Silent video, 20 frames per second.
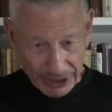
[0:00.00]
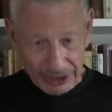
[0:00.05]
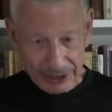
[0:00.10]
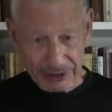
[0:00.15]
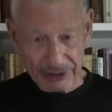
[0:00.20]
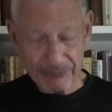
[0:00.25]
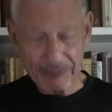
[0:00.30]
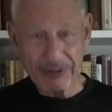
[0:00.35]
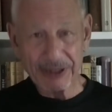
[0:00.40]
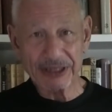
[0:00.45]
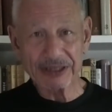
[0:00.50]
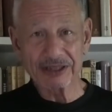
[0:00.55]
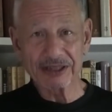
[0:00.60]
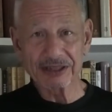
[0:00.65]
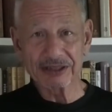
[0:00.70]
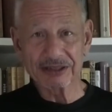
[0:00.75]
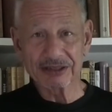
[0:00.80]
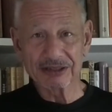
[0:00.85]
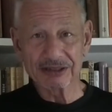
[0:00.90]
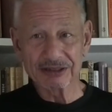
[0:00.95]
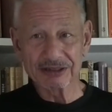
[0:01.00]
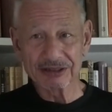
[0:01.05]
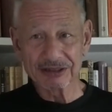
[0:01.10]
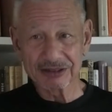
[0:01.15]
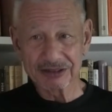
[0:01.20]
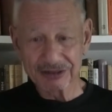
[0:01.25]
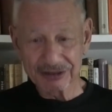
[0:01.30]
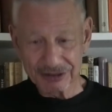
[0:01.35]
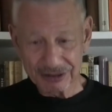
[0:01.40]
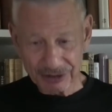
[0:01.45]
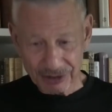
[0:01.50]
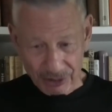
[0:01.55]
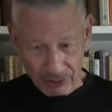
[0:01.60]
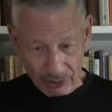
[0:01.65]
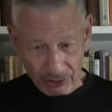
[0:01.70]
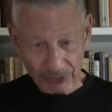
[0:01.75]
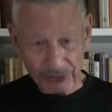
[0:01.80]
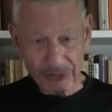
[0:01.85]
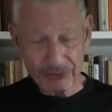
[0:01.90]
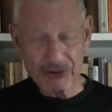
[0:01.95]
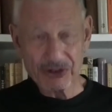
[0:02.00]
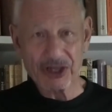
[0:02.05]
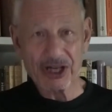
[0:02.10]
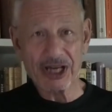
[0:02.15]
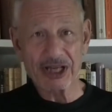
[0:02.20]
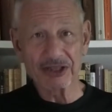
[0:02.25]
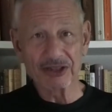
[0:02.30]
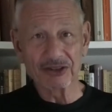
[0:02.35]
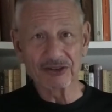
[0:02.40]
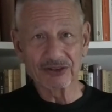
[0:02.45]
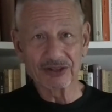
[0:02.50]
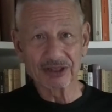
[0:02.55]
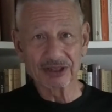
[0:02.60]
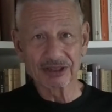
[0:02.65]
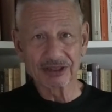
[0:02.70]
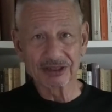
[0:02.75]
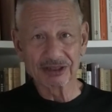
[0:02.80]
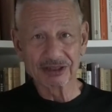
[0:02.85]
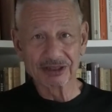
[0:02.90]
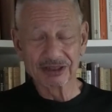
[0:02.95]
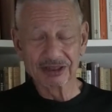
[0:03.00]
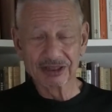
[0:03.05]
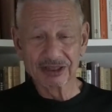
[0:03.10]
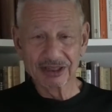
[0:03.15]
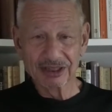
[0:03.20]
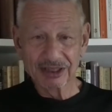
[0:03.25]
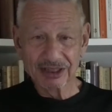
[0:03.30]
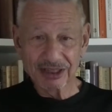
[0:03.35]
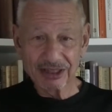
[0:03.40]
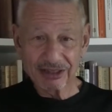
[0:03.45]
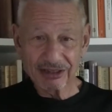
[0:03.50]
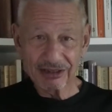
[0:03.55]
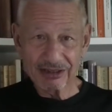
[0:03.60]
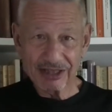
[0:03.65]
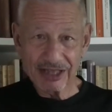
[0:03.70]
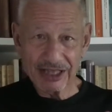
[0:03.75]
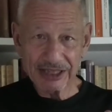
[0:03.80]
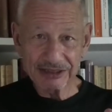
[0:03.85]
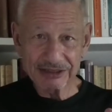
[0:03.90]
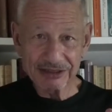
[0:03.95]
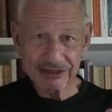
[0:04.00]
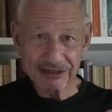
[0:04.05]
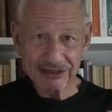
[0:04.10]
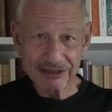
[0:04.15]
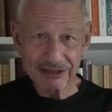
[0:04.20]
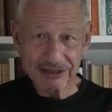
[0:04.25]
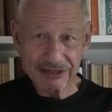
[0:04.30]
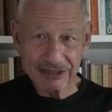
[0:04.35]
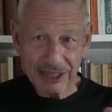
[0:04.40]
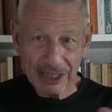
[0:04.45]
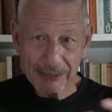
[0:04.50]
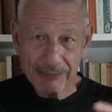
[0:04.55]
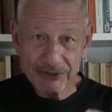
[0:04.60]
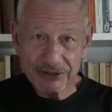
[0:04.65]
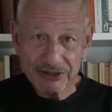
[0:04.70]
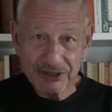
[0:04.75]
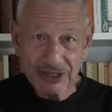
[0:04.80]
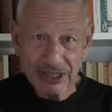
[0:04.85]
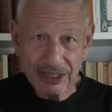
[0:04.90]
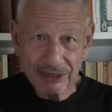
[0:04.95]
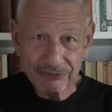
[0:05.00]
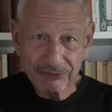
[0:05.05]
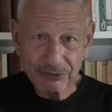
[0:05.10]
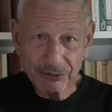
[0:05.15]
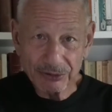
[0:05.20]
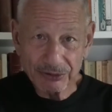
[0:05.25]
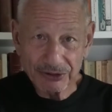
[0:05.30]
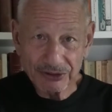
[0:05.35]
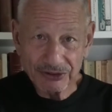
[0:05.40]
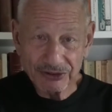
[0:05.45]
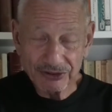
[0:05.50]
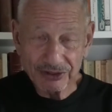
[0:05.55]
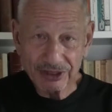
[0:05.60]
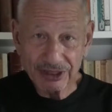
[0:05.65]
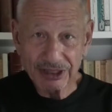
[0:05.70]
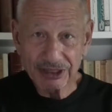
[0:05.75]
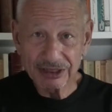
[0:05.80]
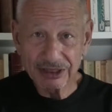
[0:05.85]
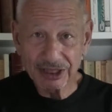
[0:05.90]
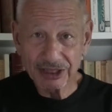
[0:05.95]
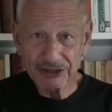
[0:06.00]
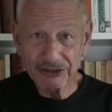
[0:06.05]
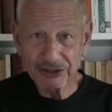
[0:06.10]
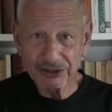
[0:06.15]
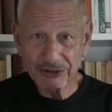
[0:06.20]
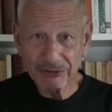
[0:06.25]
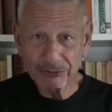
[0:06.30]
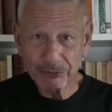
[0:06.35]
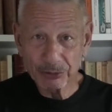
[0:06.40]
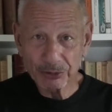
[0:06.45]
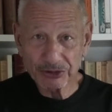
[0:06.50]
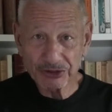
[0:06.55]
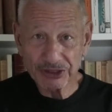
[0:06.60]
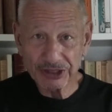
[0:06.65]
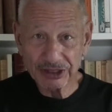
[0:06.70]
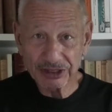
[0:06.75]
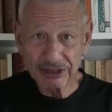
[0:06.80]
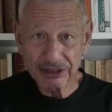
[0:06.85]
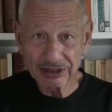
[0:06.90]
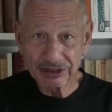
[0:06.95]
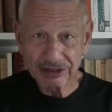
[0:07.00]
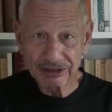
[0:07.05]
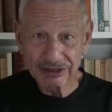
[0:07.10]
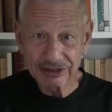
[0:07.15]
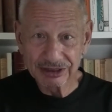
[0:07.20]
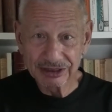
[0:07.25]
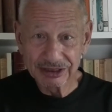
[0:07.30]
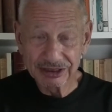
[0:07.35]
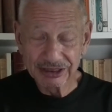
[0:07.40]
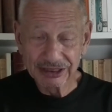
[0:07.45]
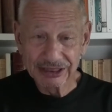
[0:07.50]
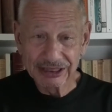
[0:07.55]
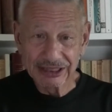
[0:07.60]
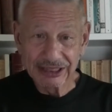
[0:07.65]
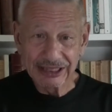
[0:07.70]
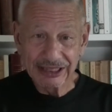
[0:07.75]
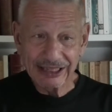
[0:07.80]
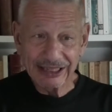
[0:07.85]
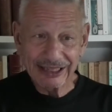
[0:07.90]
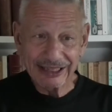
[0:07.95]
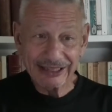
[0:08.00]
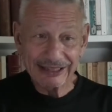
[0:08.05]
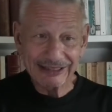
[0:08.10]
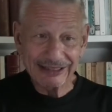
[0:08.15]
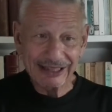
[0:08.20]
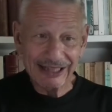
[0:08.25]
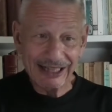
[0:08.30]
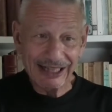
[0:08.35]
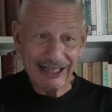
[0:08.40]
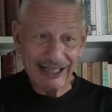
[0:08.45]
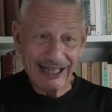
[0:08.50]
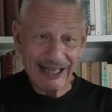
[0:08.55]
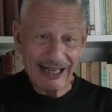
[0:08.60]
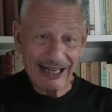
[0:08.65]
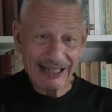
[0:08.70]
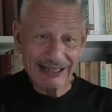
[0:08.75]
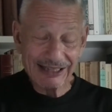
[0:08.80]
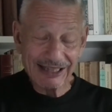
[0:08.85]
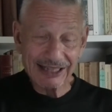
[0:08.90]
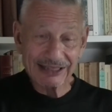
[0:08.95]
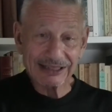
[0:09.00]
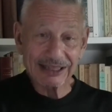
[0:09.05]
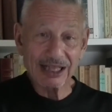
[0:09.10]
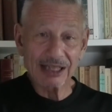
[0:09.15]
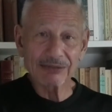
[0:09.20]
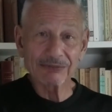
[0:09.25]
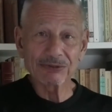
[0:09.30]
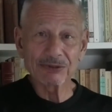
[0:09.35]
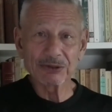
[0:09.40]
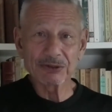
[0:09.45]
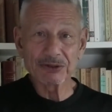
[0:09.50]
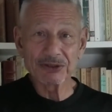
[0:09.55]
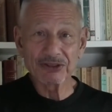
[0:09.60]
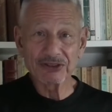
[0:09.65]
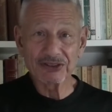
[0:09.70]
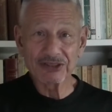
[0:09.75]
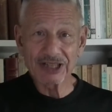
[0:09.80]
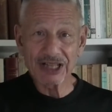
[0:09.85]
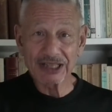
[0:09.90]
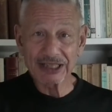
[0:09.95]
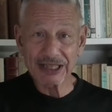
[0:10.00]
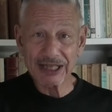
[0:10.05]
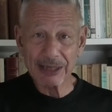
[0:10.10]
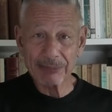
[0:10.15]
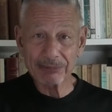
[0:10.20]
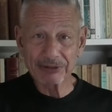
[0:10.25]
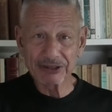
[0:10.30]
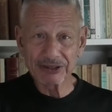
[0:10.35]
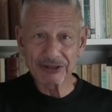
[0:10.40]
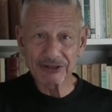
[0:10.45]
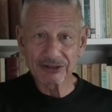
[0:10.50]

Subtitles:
independent causal chains that came into confluence in 1914. And had that confluence not happened,